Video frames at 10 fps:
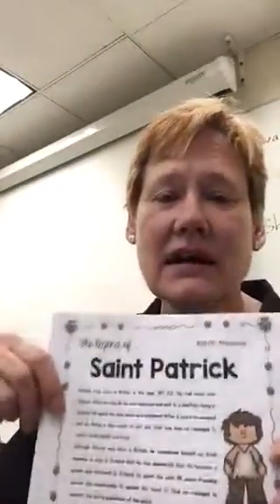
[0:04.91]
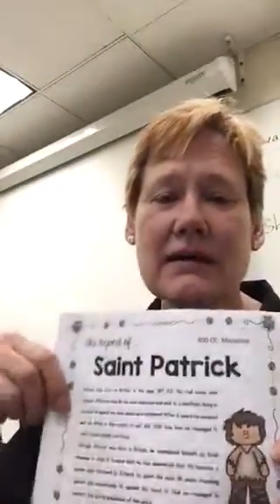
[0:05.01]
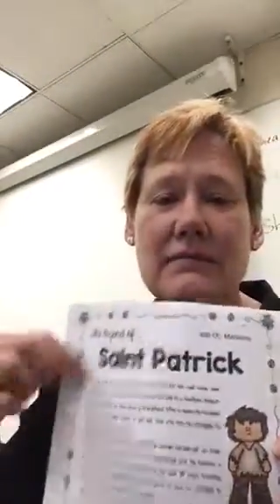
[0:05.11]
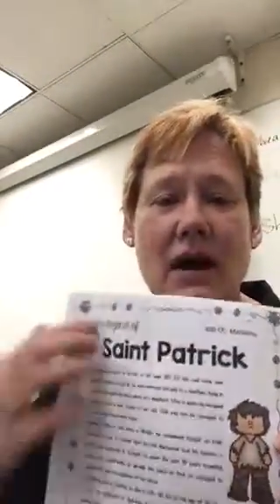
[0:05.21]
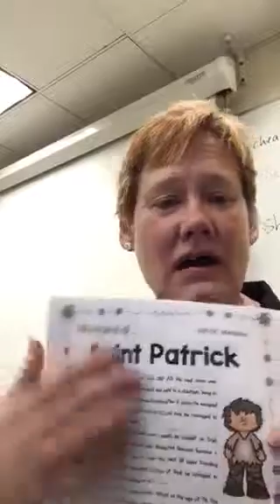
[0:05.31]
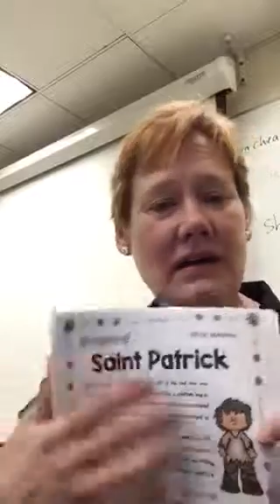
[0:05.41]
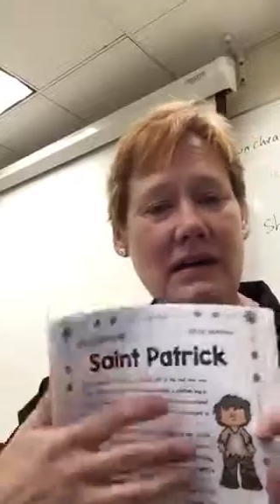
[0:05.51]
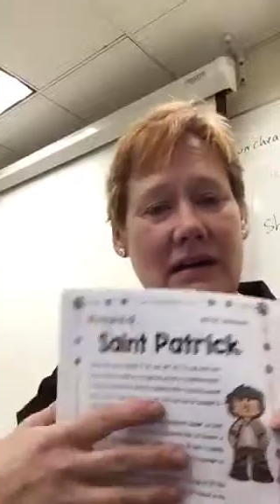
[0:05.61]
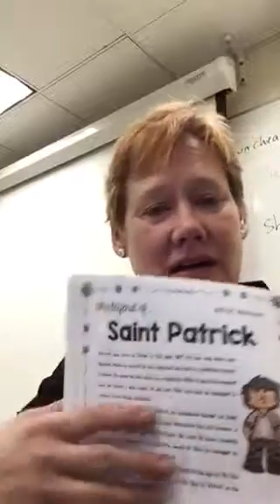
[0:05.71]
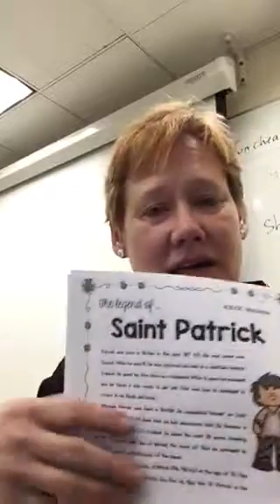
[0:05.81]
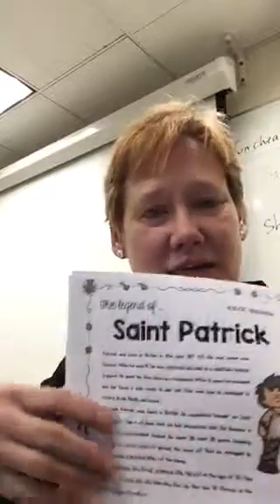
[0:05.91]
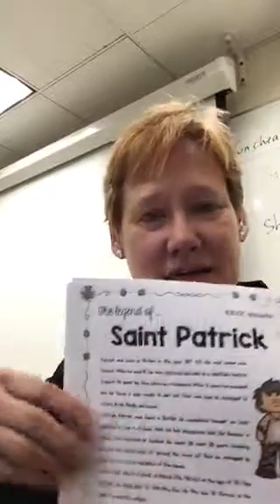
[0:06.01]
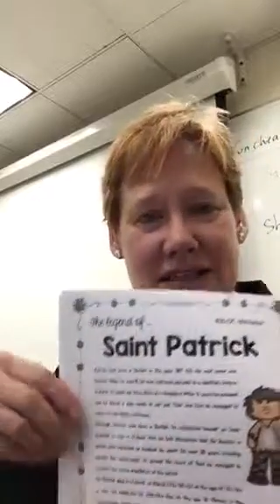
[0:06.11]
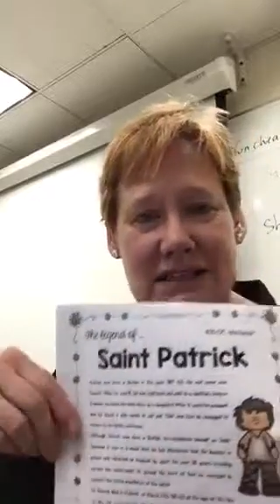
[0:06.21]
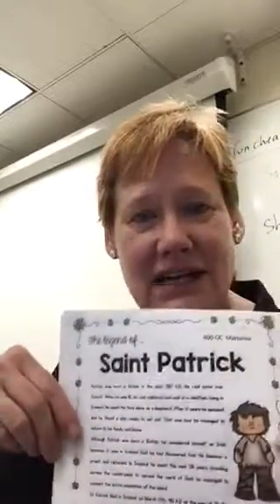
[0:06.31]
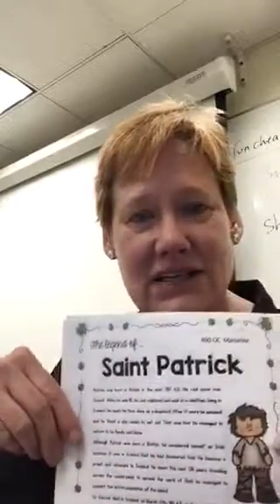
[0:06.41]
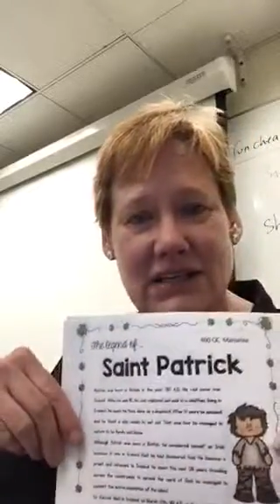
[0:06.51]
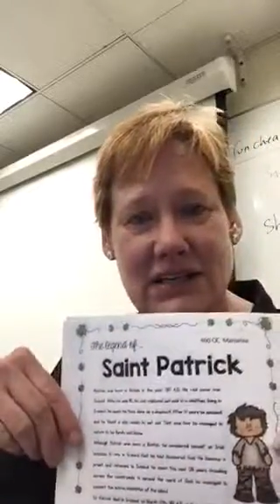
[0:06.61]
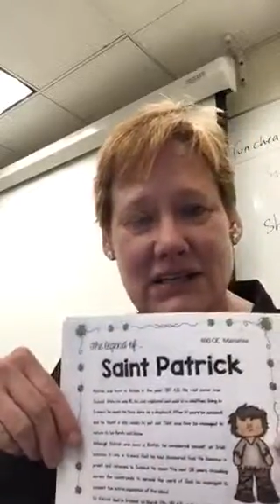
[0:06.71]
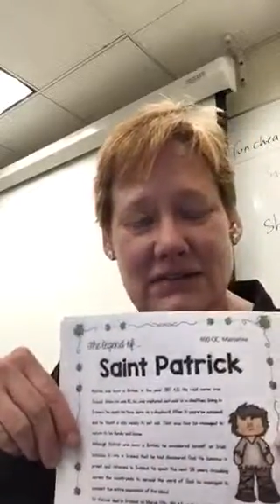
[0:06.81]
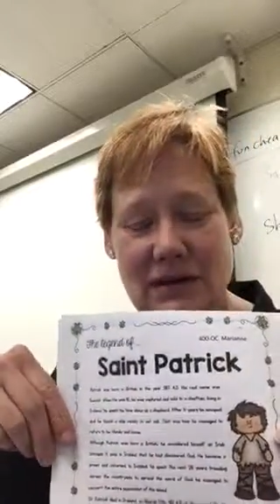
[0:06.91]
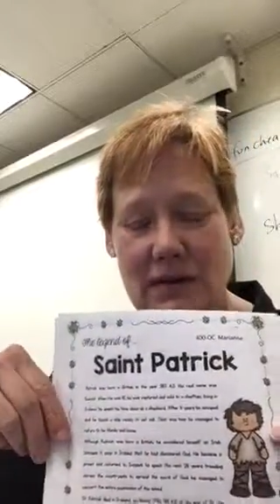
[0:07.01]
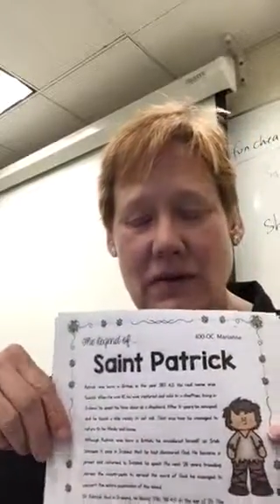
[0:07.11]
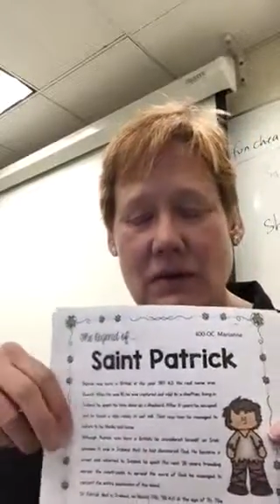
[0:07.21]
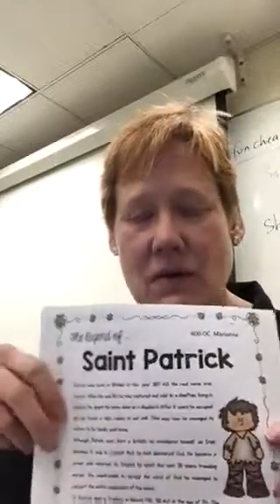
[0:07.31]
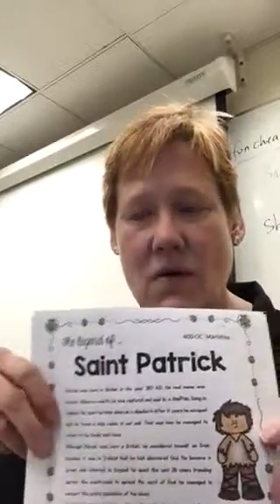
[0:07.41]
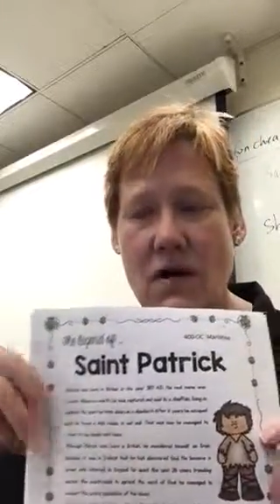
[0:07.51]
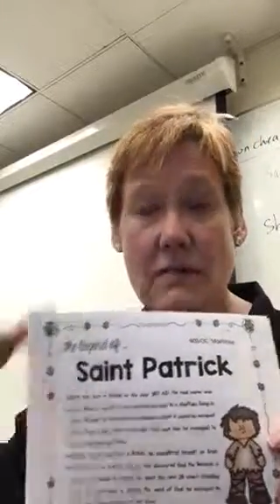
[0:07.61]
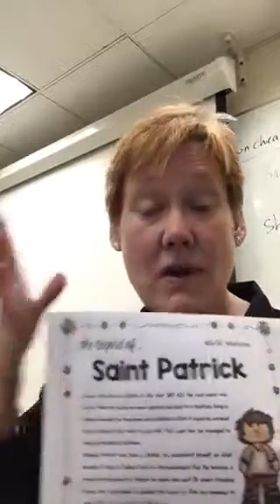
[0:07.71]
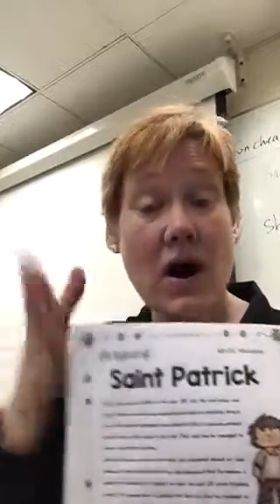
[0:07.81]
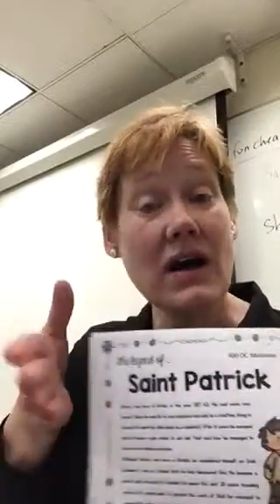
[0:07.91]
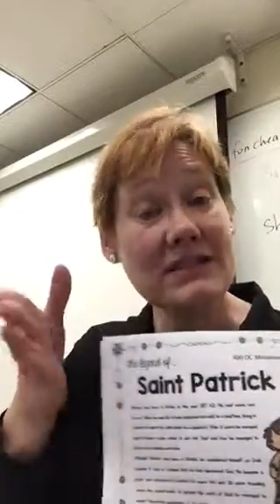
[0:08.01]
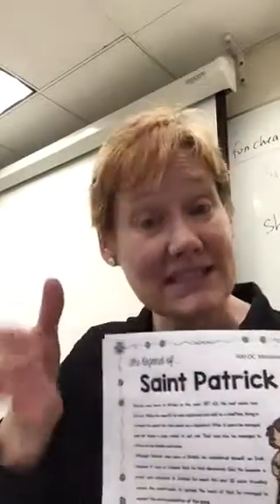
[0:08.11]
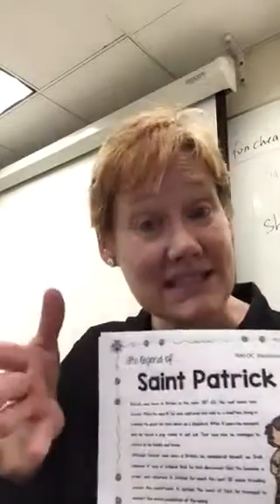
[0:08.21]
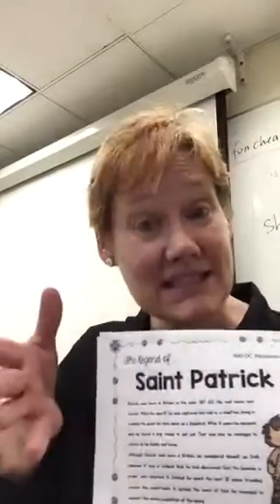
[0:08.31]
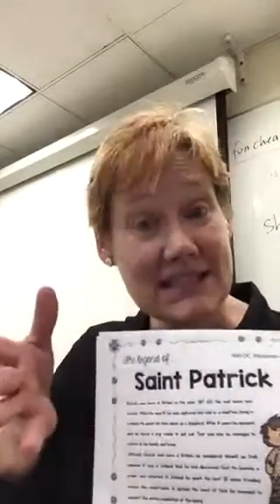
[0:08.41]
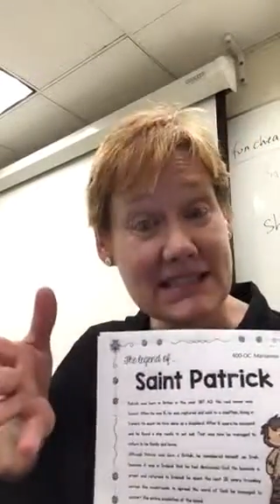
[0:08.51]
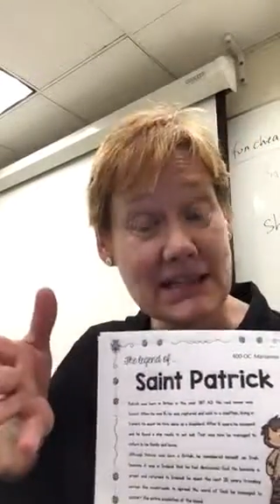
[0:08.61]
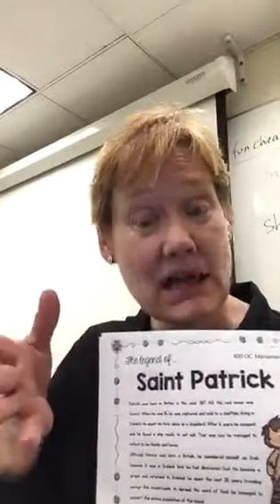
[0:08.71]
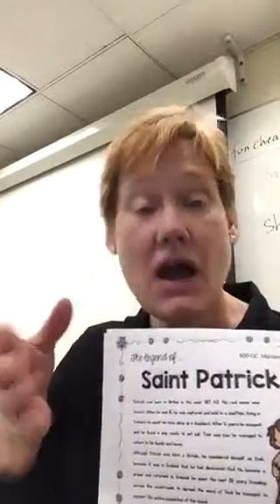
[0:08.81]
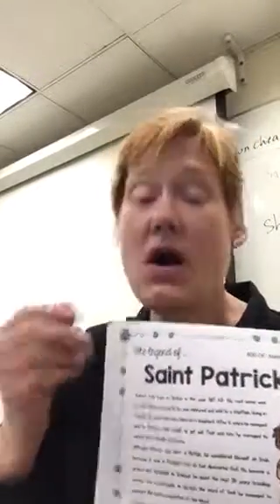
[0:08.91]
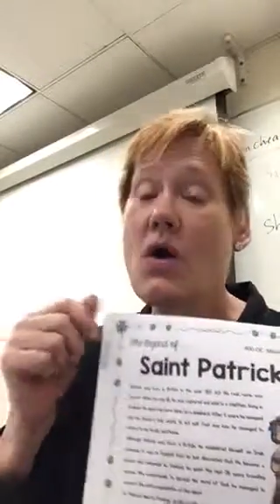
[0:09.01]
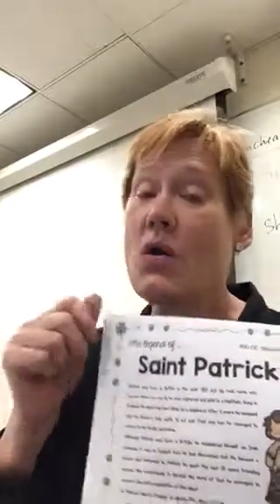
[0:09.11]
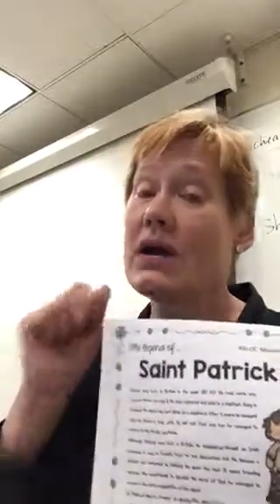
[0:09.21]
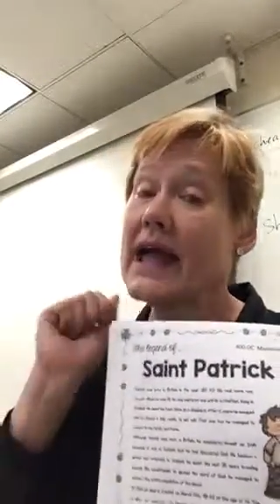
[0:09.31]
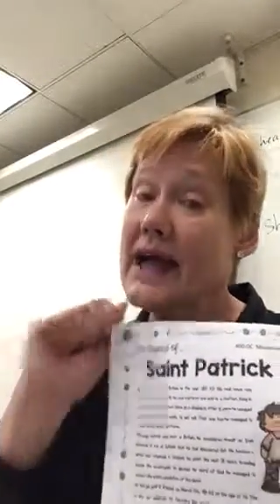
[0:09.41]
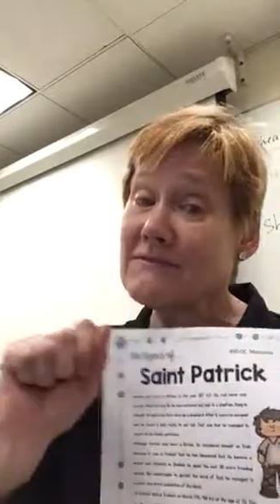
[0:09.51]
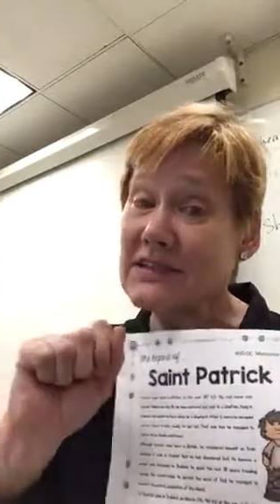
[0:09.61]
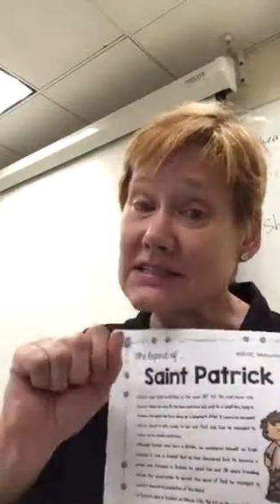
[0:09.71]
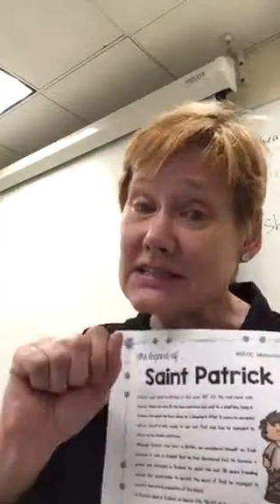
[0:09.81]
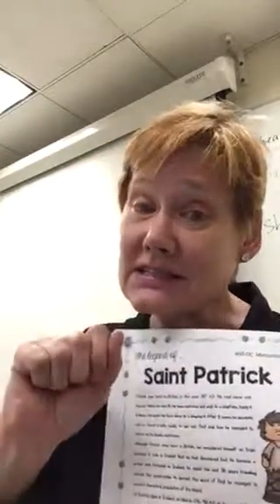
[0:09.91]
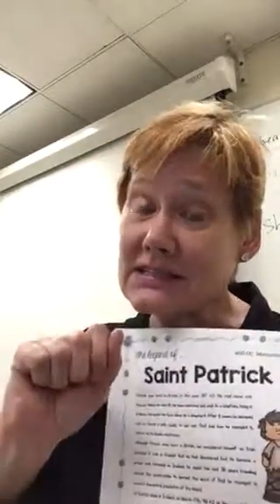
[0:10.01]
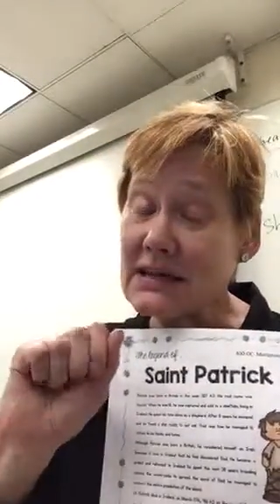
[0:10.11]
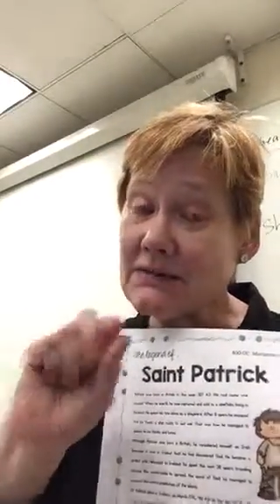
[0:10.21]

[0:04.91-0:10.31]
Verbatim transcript: and mark any pronunciation trouble or pauses or emphasis.